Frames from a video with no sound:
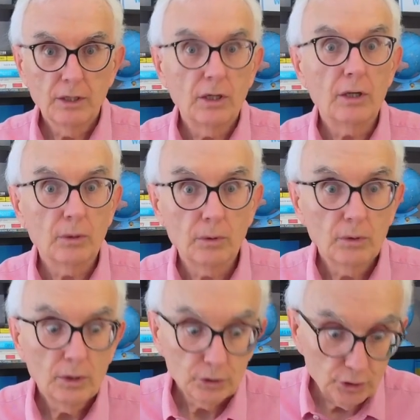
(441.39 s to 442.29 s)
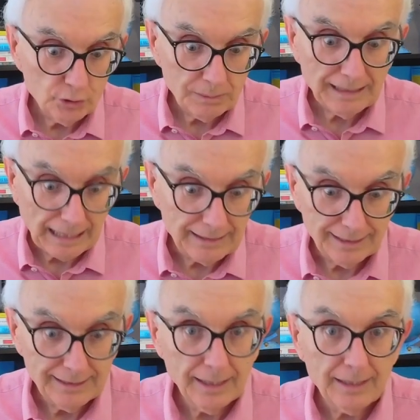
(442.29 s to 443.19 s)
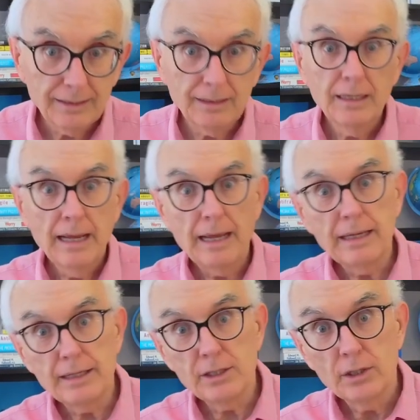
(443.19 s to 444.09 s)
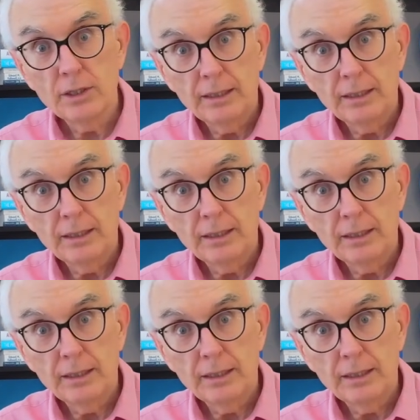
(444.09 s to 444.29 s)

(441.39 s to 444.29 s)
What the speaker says: je suis canadienne, et...